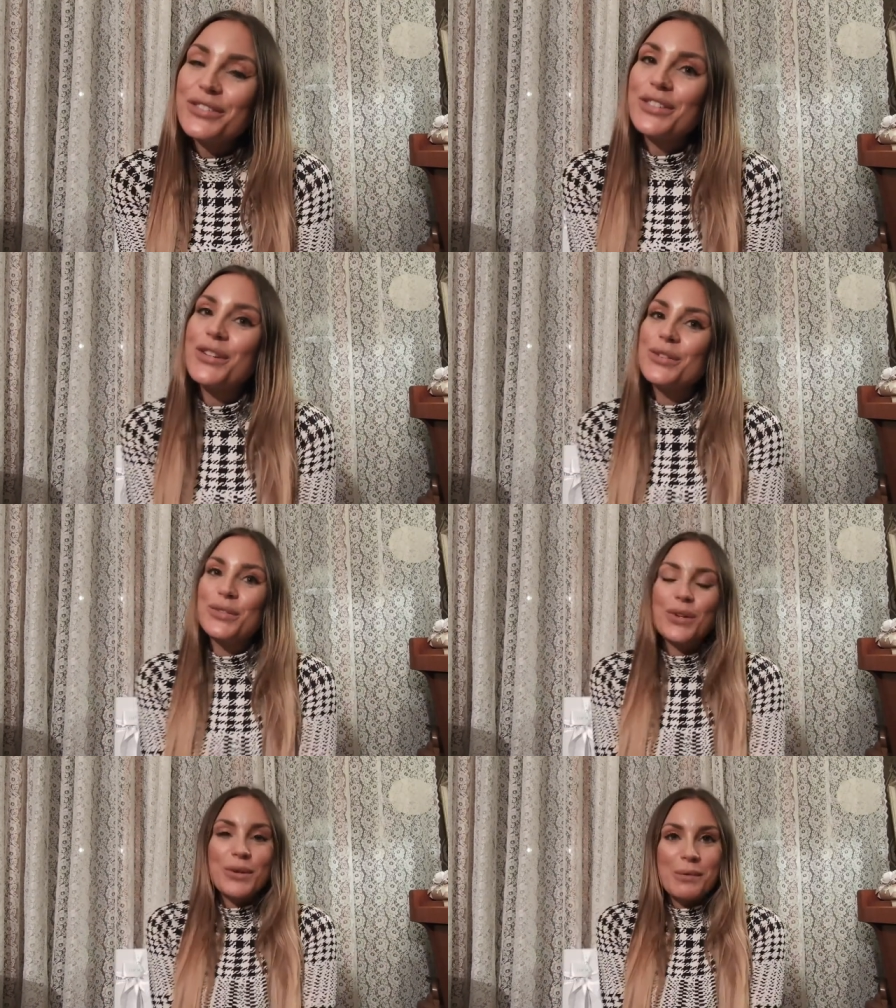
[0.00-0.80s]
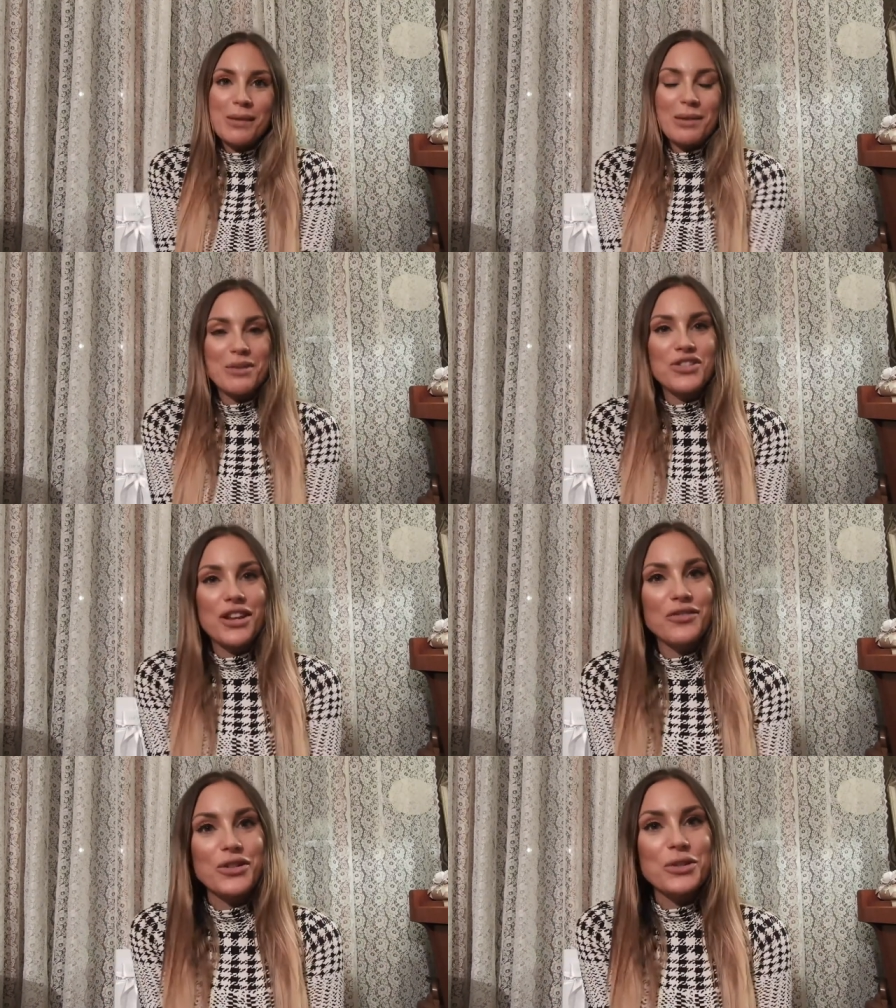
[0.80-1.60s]
For those who don't know me, my name is
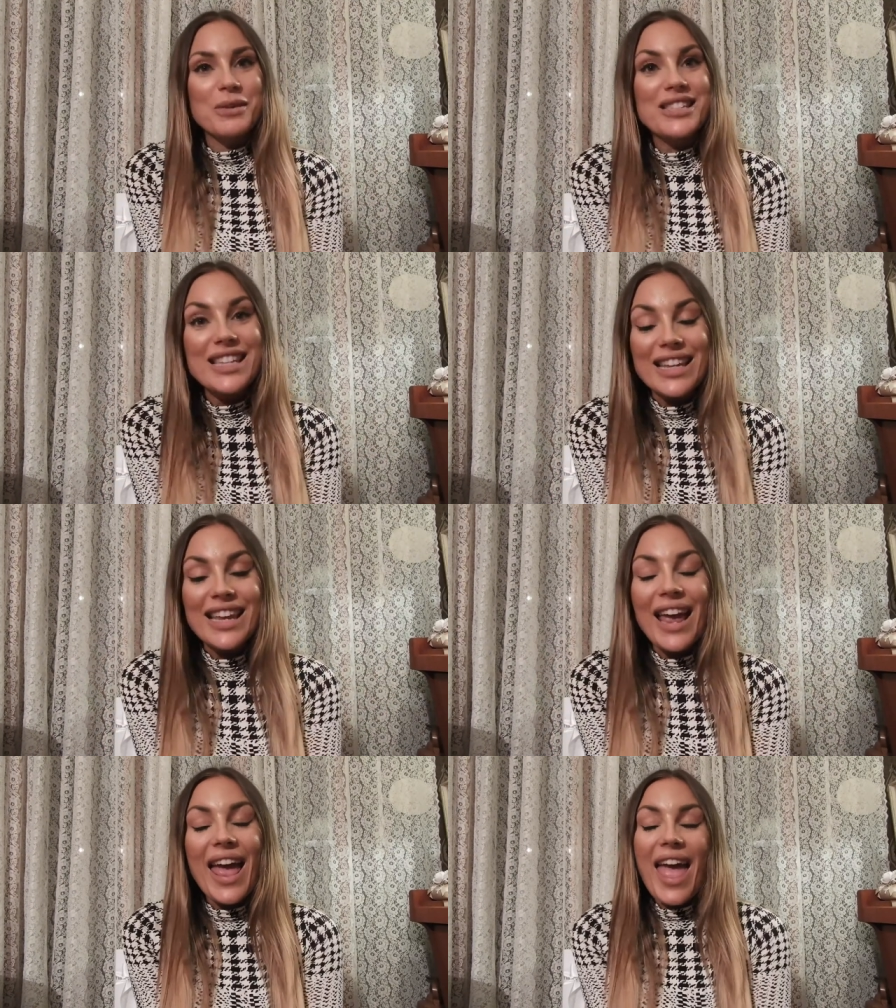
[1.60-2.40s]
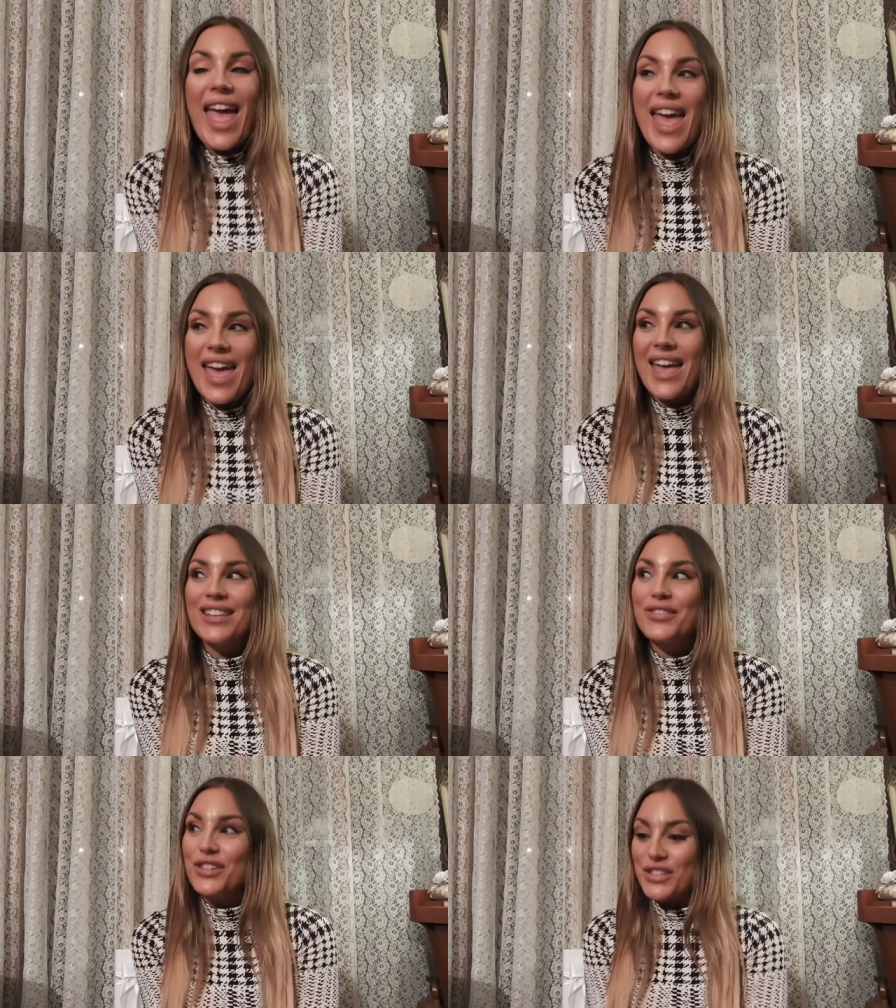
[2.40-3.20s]
Jennifer Tomasini
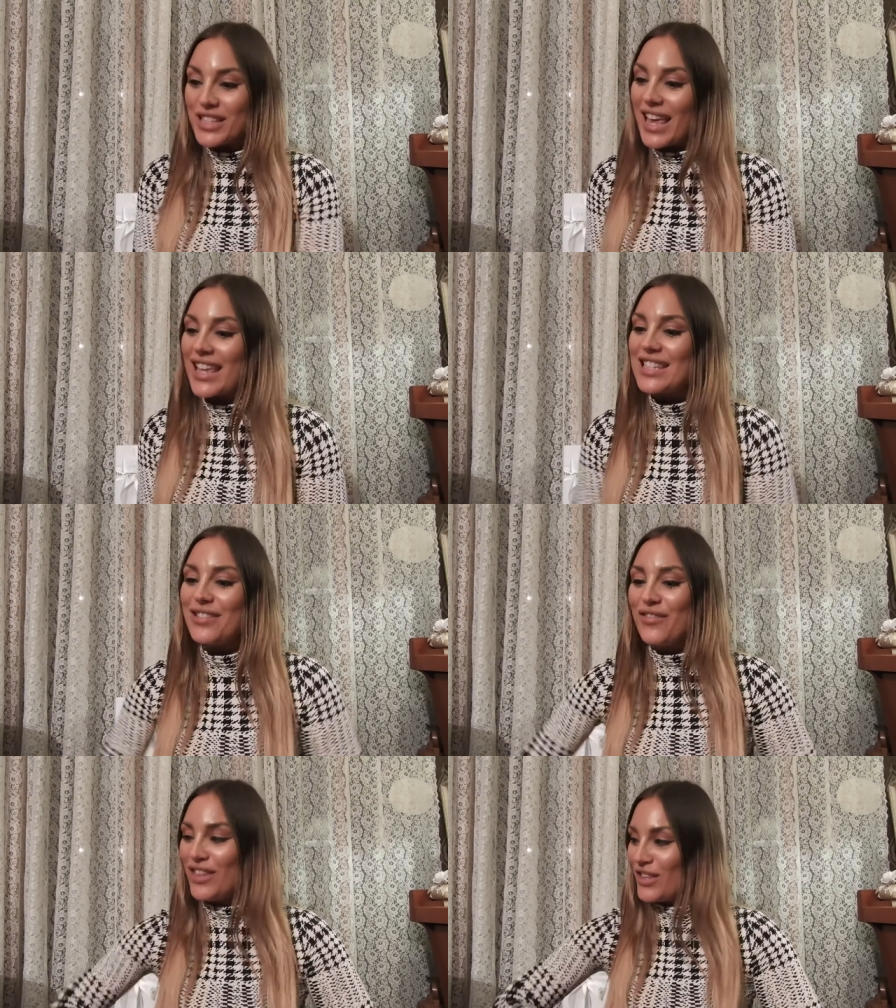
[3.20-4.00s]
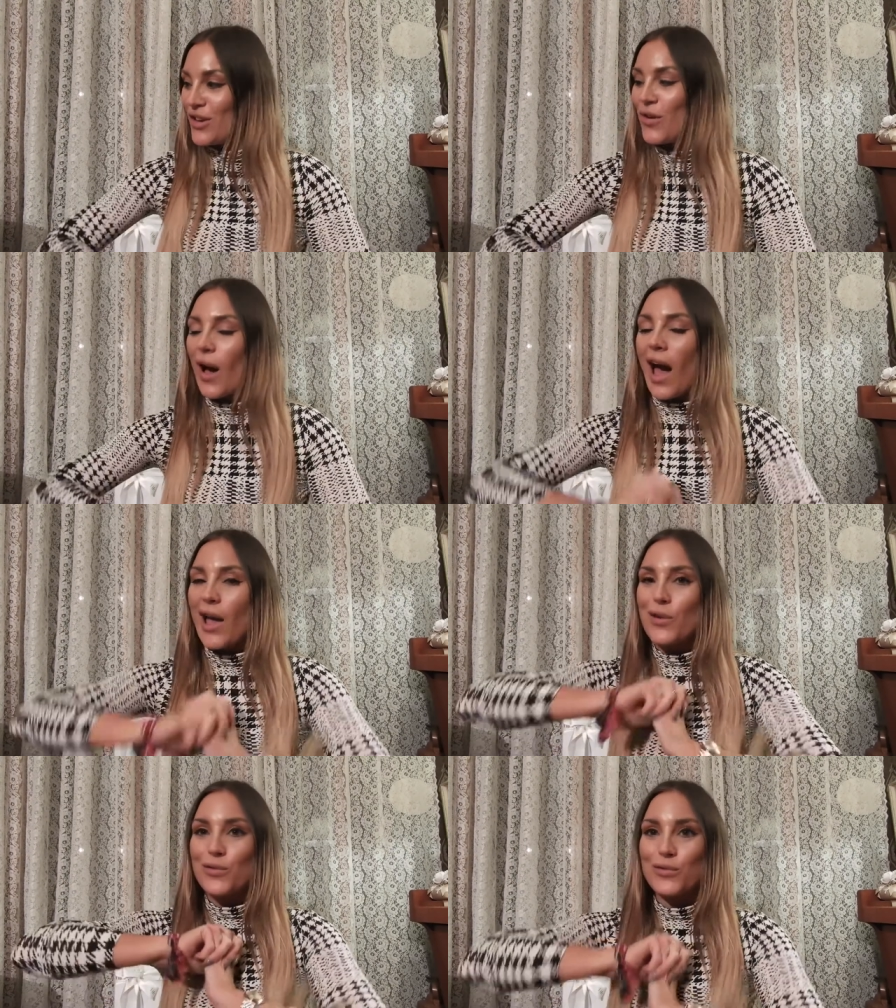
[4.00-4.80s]
and for today's video
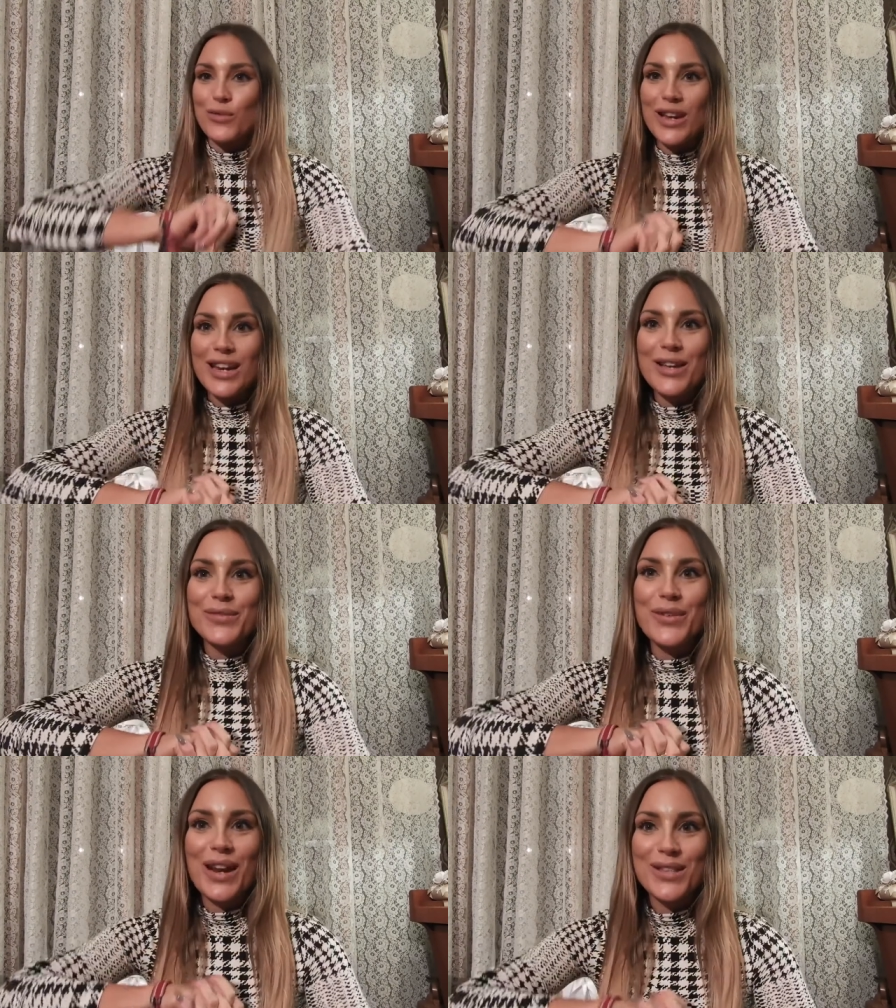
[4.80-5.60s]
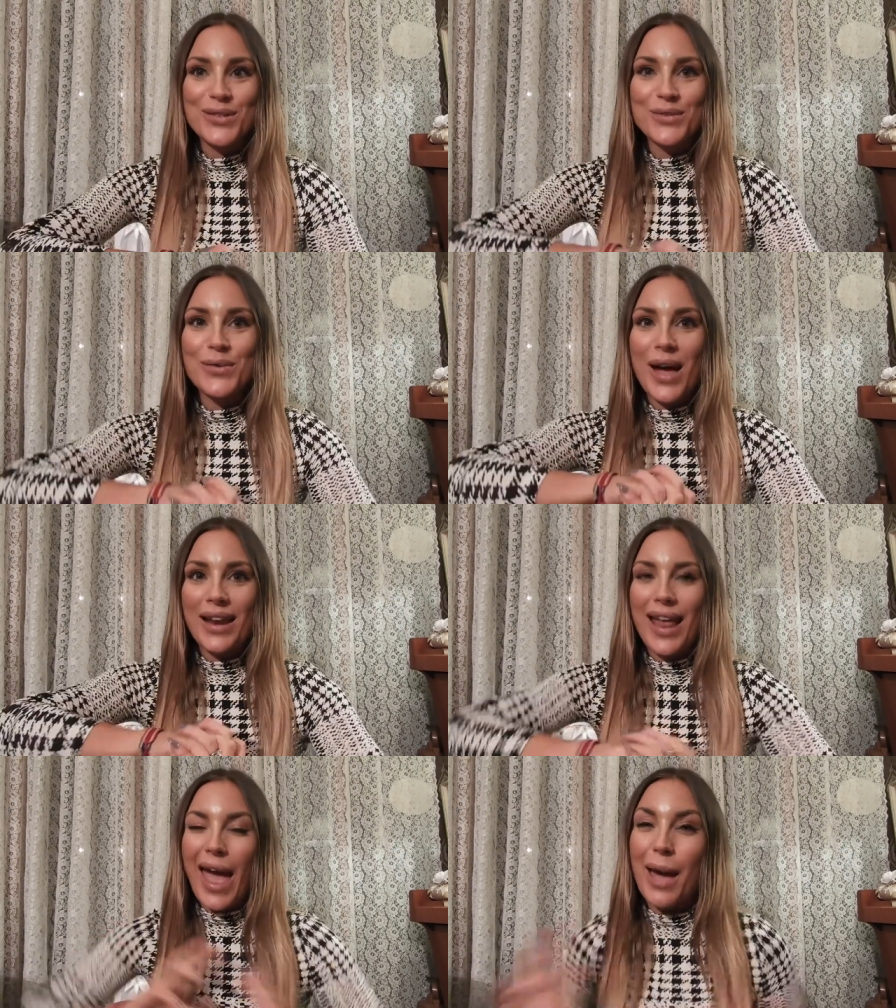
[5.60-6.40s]
I really want to do
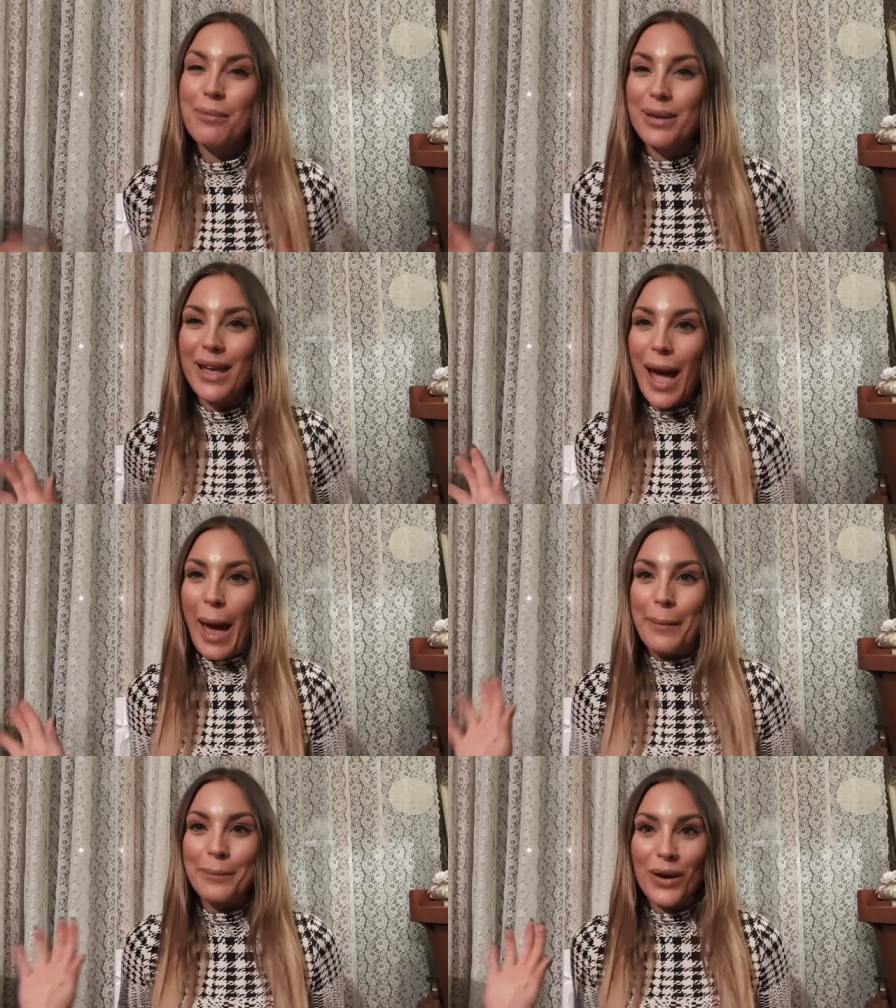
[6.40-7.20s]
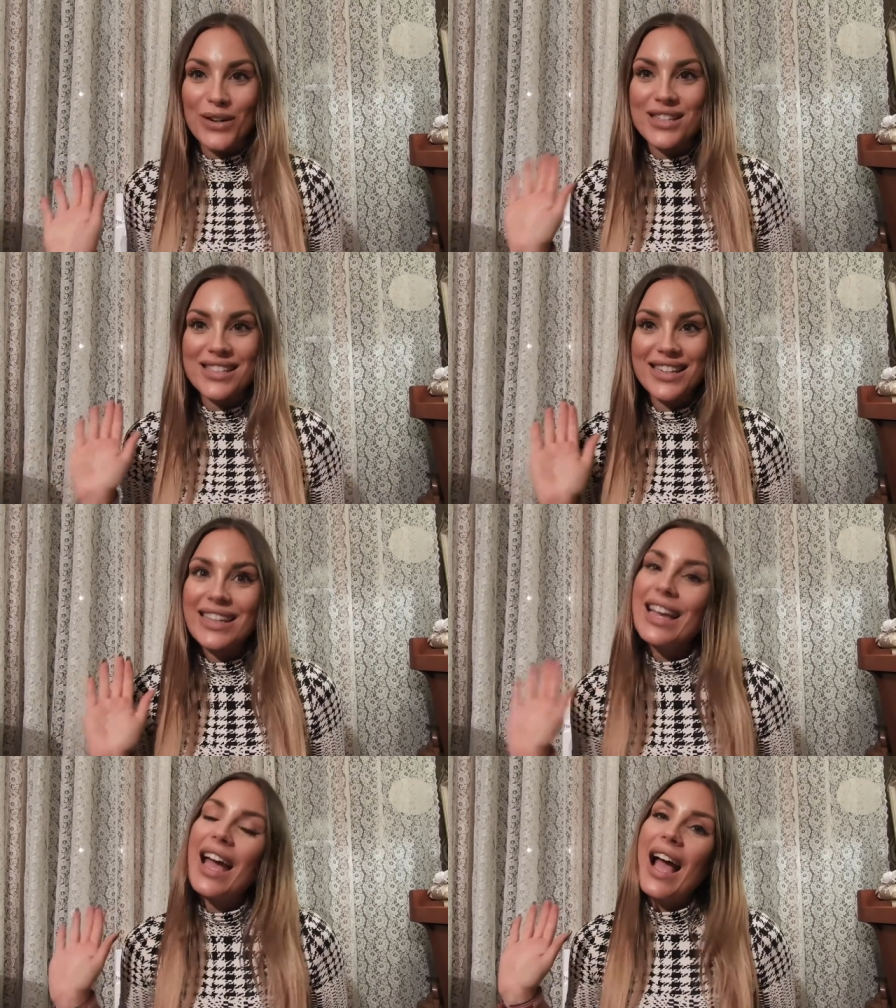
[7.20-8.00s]
an epic unboxing